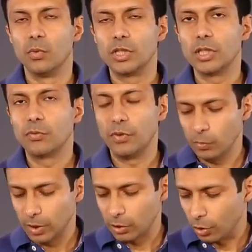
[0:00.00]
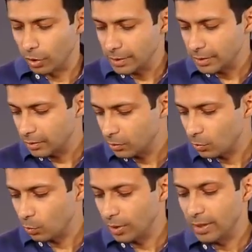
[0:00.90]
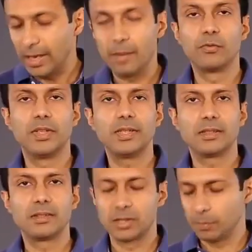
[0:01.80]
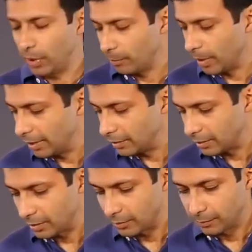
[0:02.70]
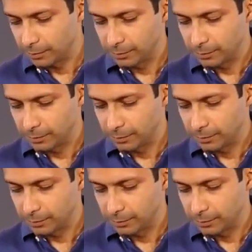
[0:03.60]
which is filled with coins, with the help of this spring balance.